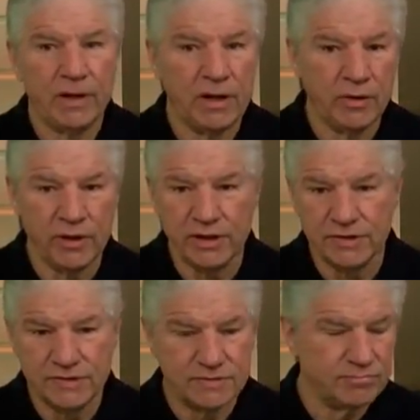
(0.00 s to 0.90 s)
Here it
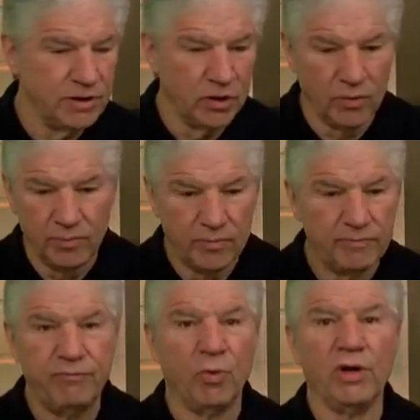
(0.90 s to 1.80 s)
is, you know,
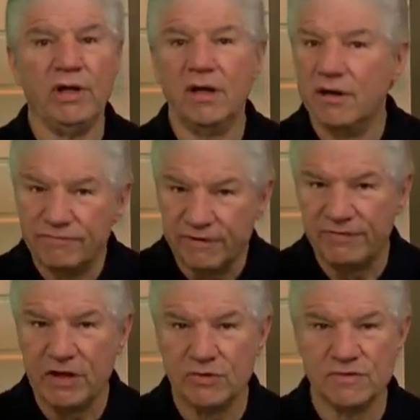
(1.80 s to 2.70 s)
forty,
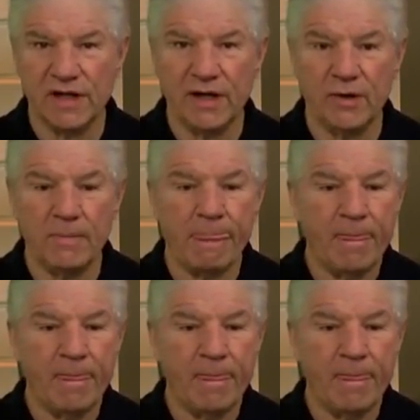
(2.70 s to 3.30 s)
fifty years later.